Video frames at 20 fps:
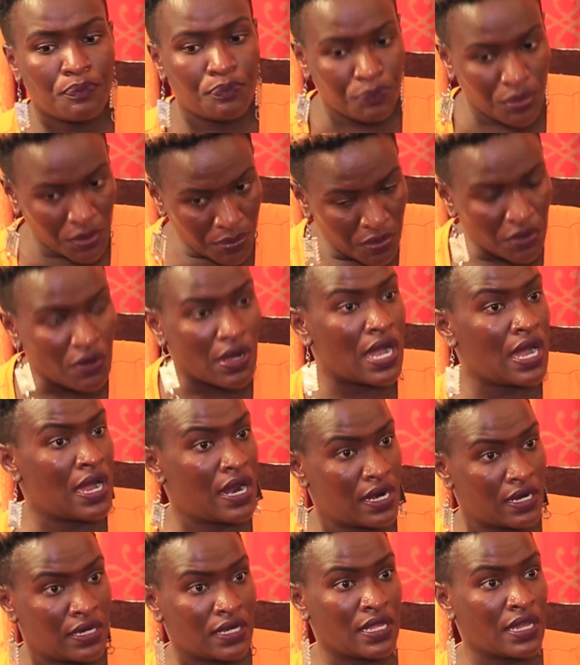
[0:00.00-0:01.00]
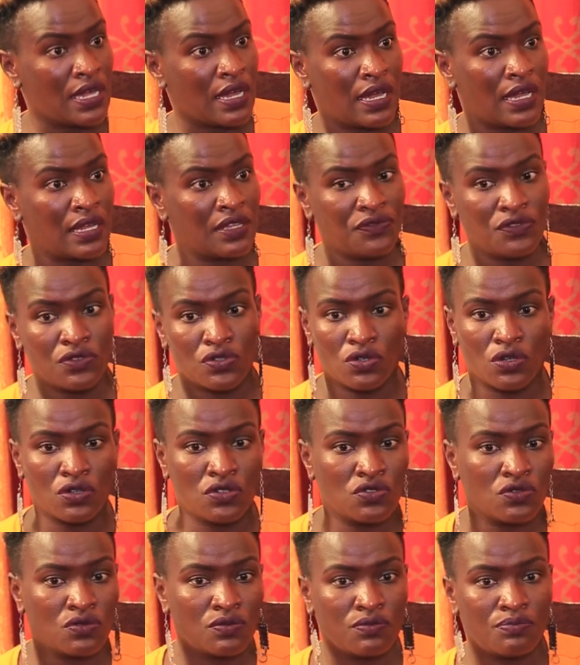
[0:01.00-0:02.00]
digital marketing. If you talk
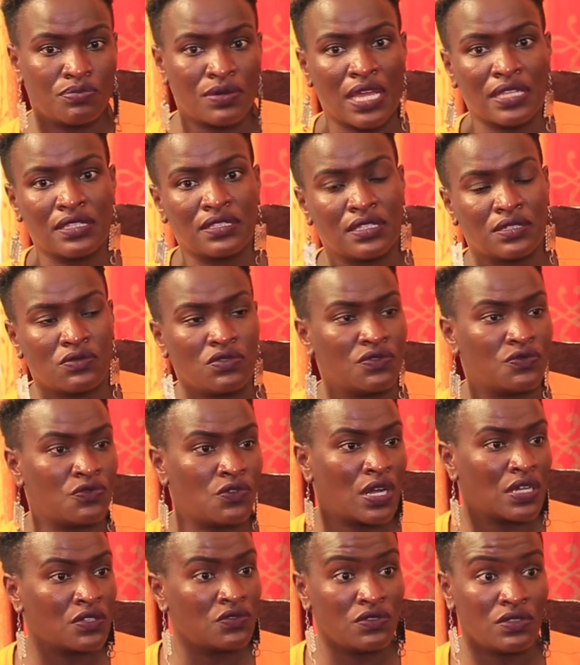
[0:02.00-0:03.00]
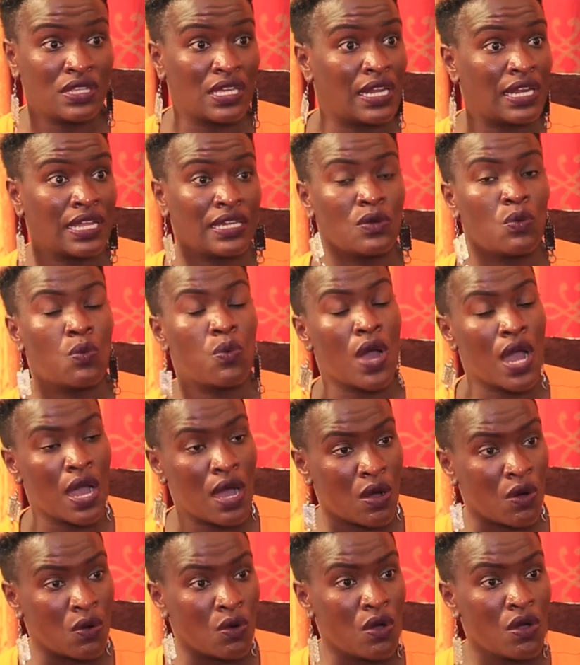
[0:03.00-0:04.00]
to brands that we've worked with, they are like,
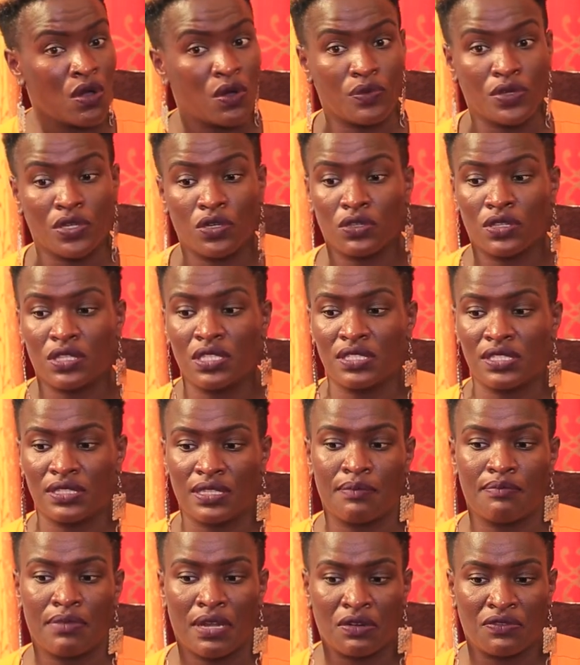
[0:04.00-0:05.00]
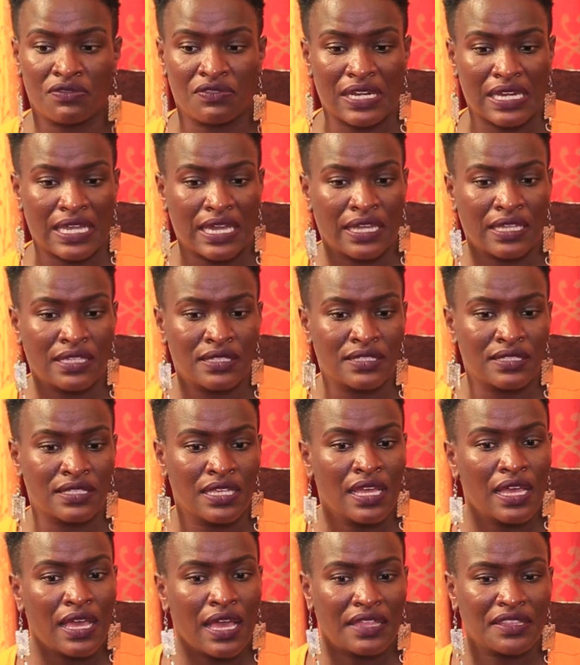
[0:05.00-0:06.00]
wow, we got this number of clients.
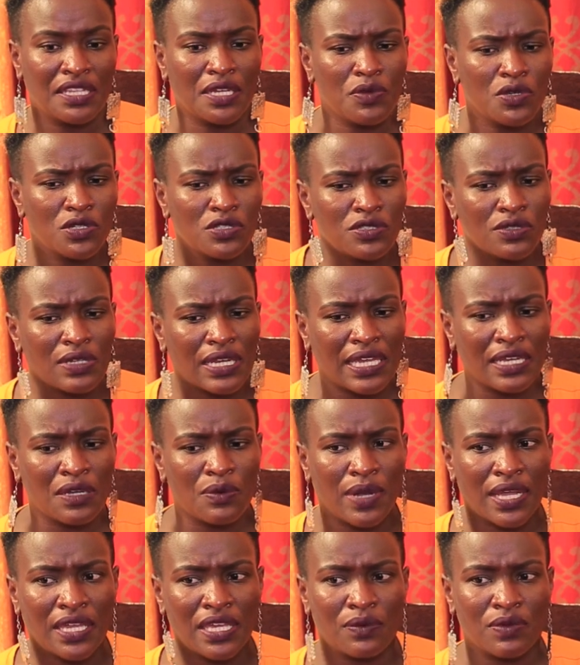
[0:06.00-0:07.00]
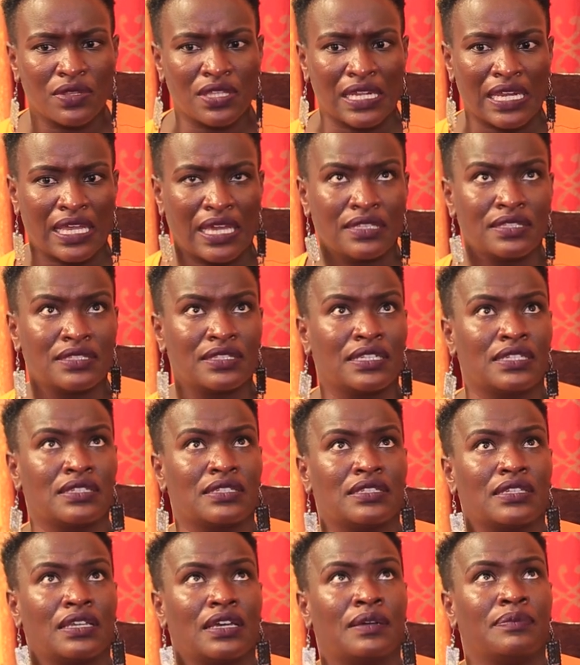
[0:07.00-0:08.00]
And then we also like working with clients
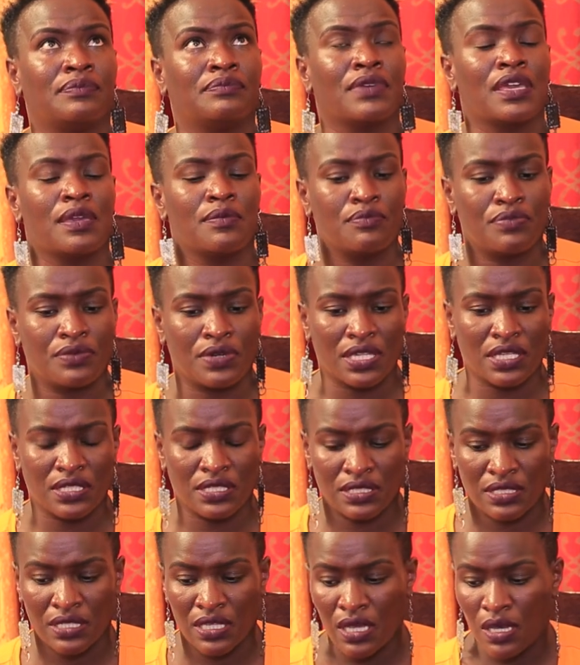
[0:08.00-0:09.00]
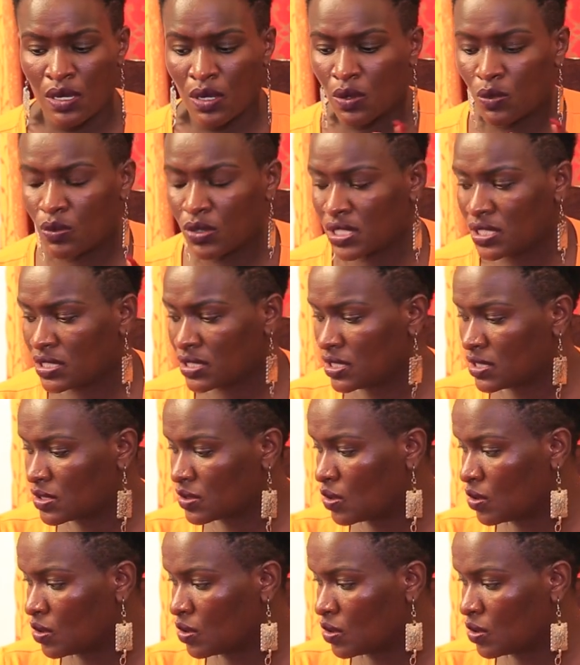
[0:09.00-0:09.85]
that embrace, what is it